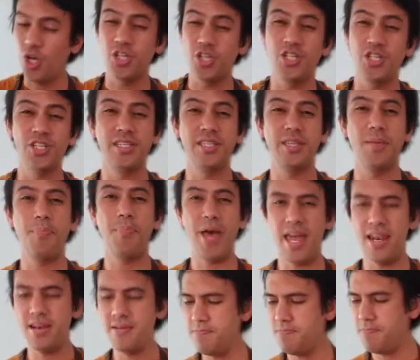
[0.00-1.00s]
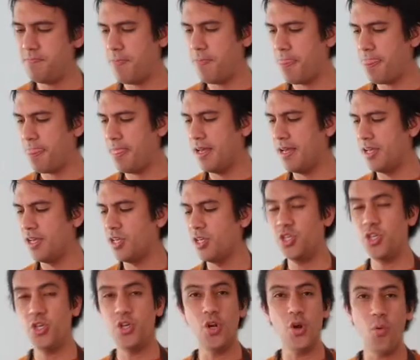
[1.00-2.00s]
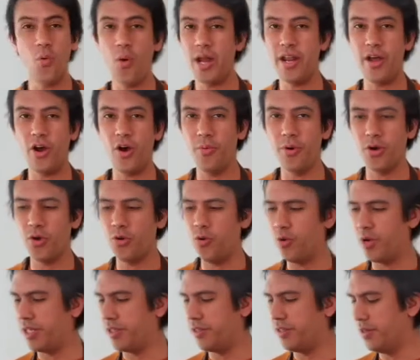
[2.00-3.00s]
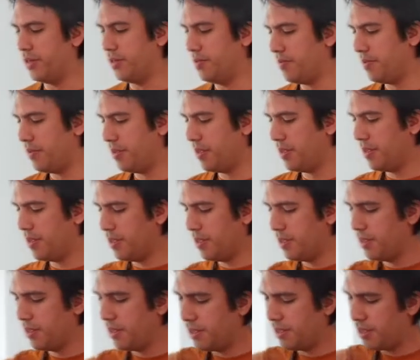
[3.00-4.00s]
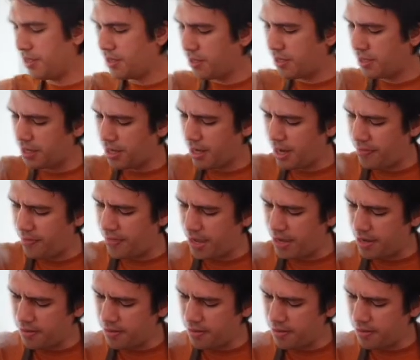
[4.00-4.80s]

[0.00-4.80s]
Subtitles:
the pan. You don't want to overcook it, you know. And then